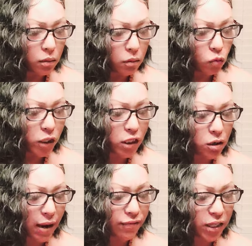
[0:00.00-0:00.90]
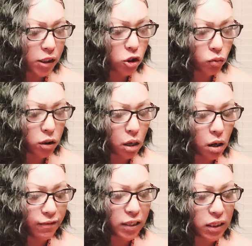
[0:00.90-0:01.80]
We still have things to resolve
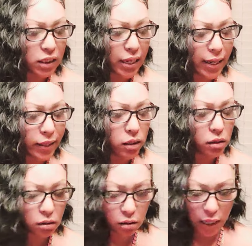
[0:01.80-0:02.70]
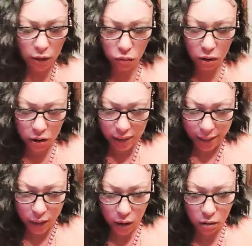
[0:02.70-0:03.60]
and discuss. That's what they're
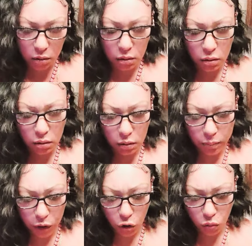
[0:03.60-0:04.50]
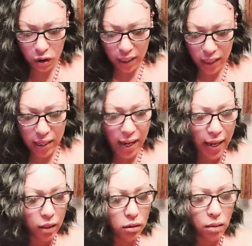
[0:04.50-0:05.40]
saying. But you saying
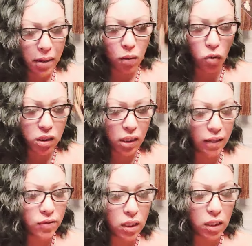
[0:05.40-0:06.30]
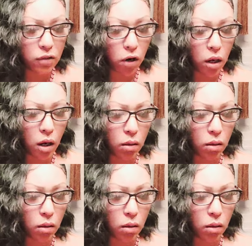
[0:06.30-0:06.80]
that, somebody wants to give to this, Virgo.